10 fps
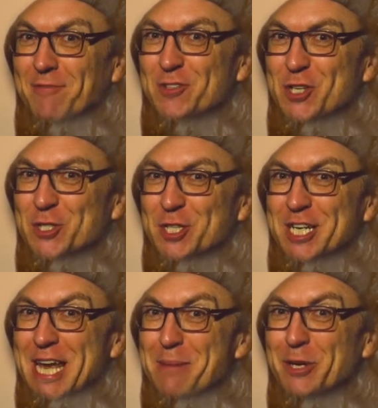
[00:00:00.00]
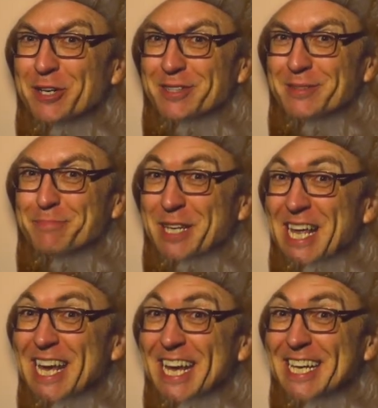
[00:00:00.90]
Have just a nibble,
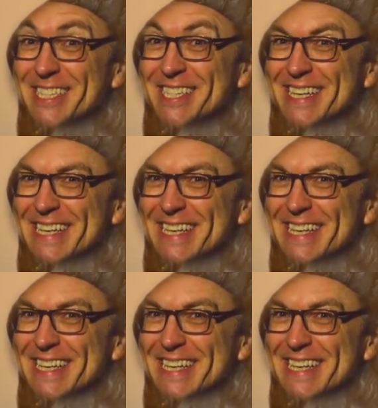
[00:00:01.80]
please.